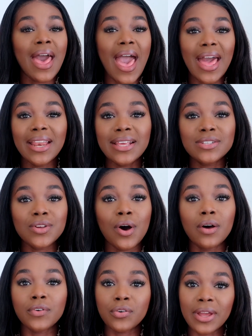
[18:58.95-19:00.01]
any sort
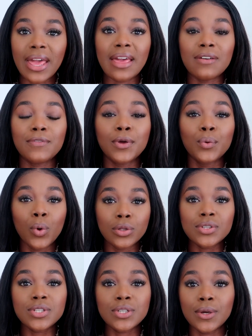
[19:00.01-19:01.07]
of creative who
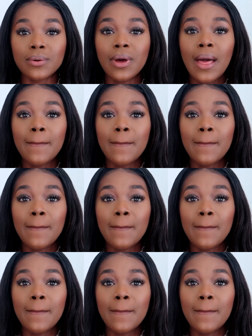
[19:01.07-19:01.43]
wants to